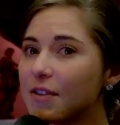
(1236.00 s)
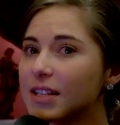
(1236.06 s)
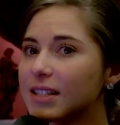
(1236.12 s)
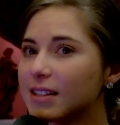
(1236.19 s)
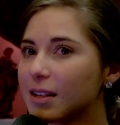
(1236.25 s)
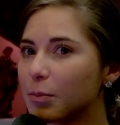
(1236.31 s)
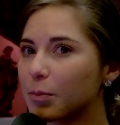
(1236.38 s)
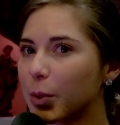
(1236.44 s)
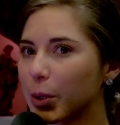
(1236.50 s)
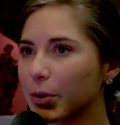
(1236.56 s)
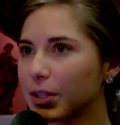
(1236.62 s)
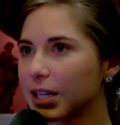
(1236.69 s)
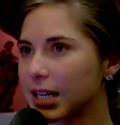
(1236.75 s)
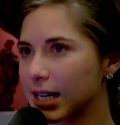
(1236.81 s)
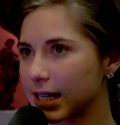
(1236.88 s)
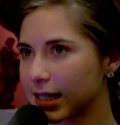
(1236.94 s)
us the
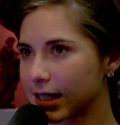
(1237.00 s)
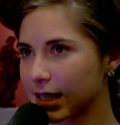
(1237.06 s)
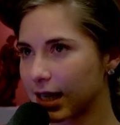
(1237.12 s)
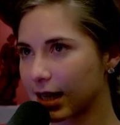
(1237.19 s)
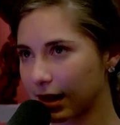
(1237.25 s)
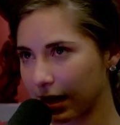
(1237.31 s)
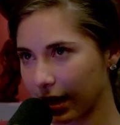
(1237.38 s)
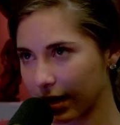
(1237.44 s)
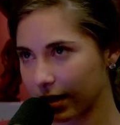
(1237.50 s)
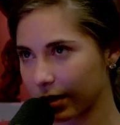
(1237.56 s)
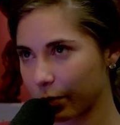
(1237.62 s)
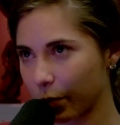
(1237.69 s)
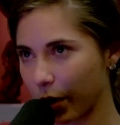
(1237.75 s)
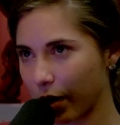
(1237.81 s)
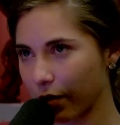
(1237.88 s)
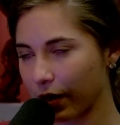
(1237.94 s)
ability to see things
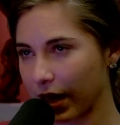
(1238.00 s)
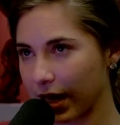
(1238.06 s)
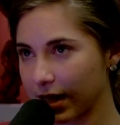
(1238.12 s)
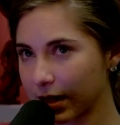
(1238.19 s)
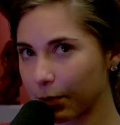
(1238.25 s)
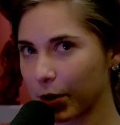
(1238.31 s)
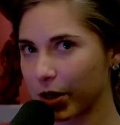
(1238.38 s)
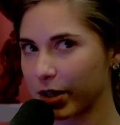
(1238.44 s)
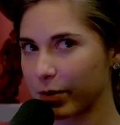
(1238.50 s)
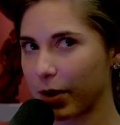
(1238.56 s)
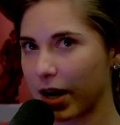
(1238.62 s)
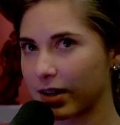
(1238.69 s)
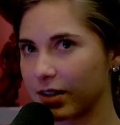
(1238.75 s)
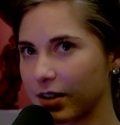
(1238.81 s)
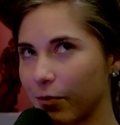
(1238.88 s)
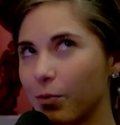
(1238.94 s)
with his
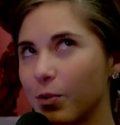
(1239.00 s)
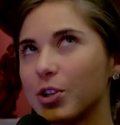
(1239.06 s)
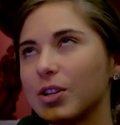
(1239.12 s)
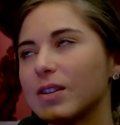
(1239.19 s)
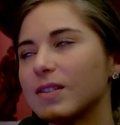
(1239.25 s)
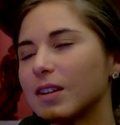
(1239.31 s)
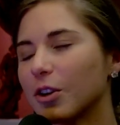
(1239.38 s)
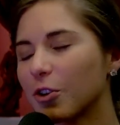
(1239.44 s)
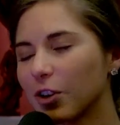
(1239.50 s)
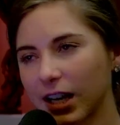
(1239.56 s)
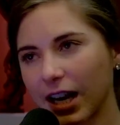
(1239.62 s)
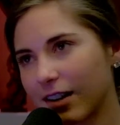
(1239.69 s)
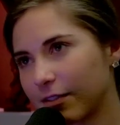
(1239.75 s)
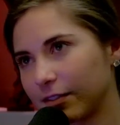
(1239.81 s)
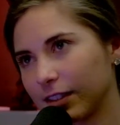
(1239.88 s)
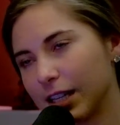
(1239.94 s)
perspective, which is a
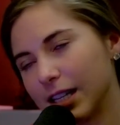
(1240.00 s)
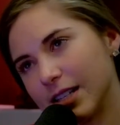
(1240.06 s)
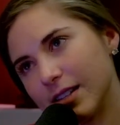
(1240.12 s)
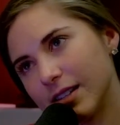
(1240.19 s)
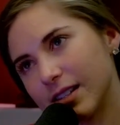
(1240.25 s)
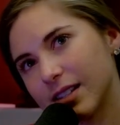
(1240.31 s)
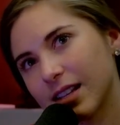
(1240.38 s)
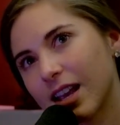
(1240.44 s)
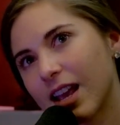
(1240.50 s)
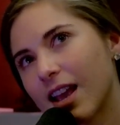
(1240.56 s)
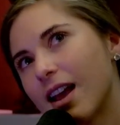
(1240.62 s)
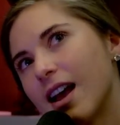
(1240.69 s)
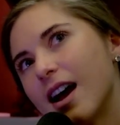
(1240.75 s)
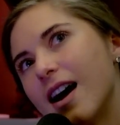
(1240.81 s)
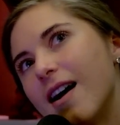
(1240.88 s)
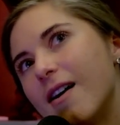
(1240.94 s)
creative lens.
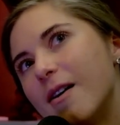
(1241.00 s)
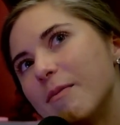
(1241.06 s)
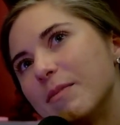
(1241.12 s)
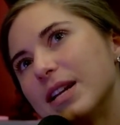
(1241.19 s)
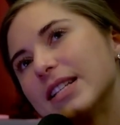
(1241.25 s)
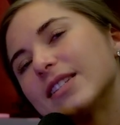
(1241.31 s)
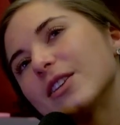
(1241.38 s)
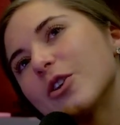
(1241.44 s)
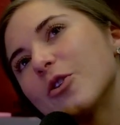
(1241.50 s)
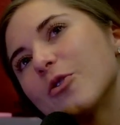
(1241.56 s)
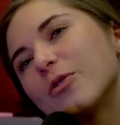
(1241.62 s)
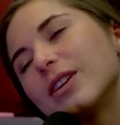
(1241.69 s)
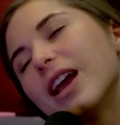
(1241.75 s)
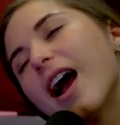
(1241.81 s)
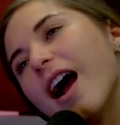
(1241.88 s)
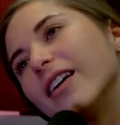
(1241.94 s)
Um, and so,
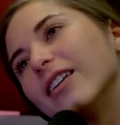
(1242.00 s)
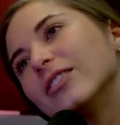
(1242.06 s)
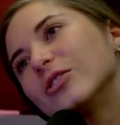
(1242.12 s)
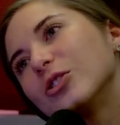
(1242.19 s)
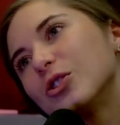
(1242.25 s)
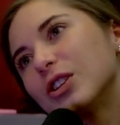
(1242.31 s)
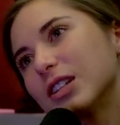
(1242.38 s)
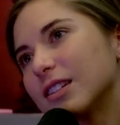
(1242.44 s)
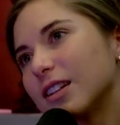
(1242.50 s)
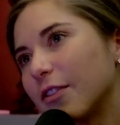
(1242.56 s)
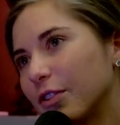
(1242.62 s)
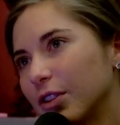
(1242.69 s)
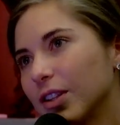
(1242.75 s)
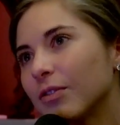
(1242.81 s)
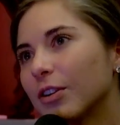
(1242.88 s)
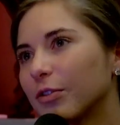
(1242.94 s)
yeah, you can
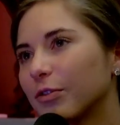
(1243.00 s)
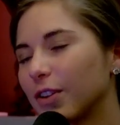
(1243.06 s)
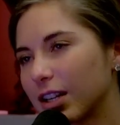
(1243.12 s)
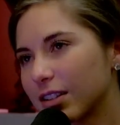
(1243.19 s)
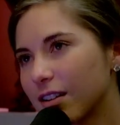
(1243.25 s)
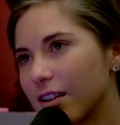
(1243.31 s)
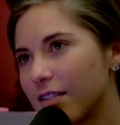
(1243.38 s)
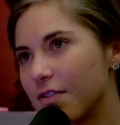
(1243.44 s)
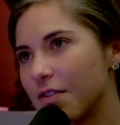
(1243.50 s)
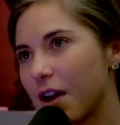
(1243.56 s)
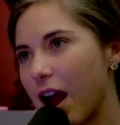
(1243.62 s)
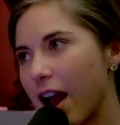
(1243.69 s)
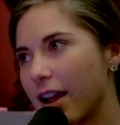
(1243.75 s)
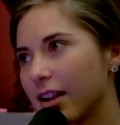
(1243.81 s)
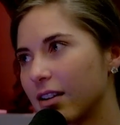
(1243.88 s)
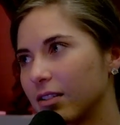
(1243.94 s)
definitely reflect on
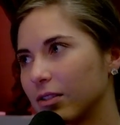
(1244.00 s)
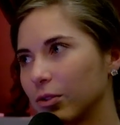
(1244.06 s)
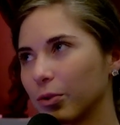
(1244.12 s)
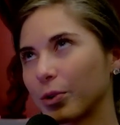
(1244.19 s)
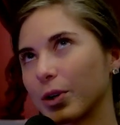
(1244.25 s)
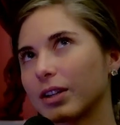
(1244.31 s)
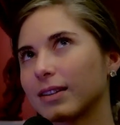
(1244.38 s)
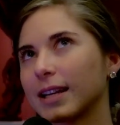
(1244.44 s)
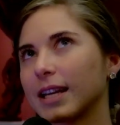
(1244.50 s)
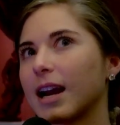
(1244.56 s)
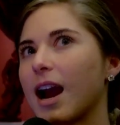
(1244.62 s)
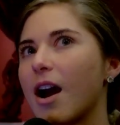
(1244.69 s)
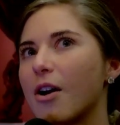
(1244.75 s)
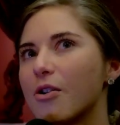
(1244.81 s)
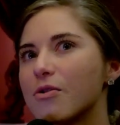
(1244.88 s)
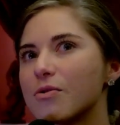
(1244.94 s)
that, on Lord, like,
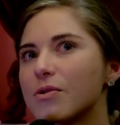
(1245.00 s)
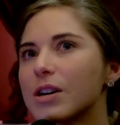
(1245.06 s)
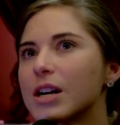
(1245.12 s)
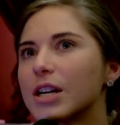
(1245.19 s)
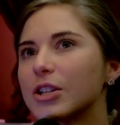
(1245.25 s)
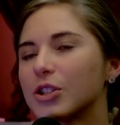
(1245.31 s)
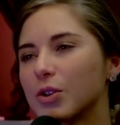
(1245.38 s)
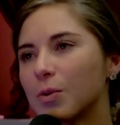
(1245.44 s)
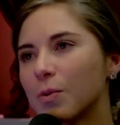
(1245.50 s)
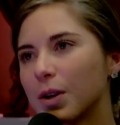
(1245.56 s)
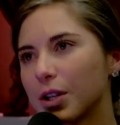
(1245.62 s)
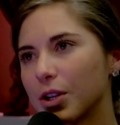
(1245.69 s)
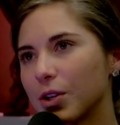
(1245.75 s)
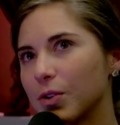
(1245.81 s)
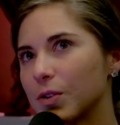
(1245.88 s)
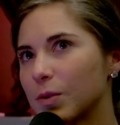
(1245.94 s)
how do you want to
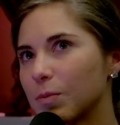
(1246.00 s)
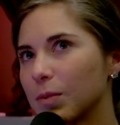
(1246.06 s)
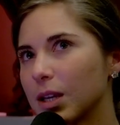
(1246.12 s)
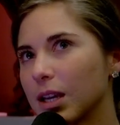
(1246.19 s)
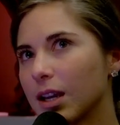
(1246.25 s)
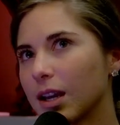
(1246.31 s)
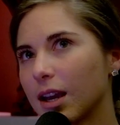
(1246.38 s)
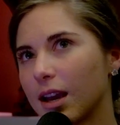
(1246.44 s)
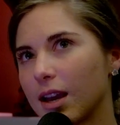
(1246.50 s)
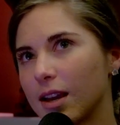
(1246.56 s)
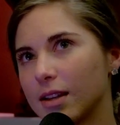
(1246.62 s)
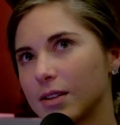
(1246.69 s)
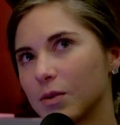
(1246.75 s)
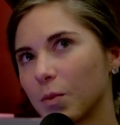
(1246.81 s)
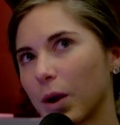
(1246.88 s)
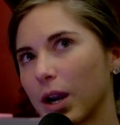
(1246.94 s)
use me
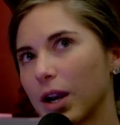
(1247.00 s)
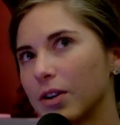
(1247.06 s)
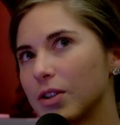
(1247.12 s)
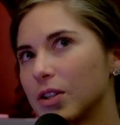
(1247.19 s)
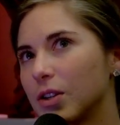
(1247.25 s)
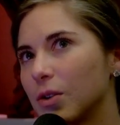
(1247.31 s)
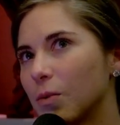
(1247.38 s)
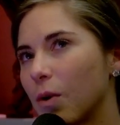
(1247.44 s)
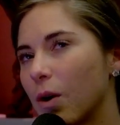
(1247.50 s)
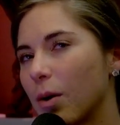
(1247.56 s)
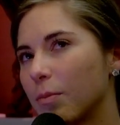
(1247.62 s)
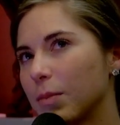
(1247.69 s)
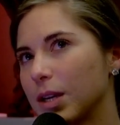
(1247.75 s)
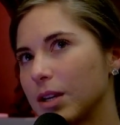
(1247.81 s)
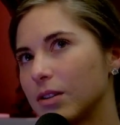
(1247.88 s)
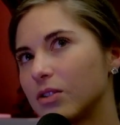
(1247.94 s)
and where do you want
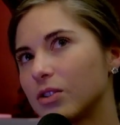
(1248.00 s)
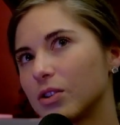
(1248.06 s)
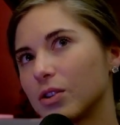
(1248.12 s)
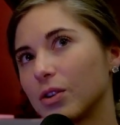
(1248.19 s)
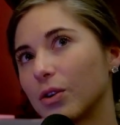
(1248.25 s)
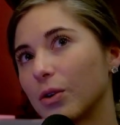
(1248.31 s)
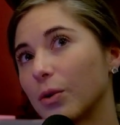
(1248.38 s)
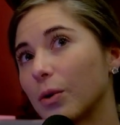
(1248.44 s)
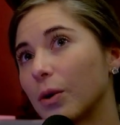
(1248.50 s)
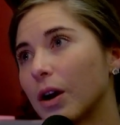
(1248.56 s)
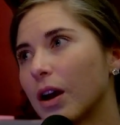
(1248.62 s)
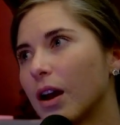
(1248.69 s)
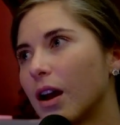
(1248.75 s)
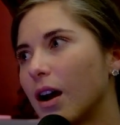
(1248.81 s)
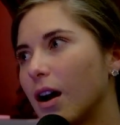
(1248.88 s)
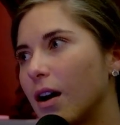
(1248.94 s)
me to
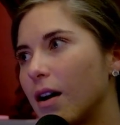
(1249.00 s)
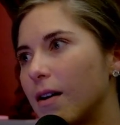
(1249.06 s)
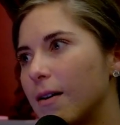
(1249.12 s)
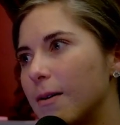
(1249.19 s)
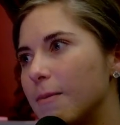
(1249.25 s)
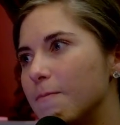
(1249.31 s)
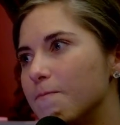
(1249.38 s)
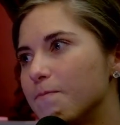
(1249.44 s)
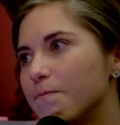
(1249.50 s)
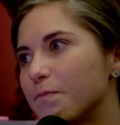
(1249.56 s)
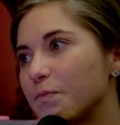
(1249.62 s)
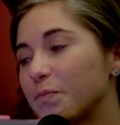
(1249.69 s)
um,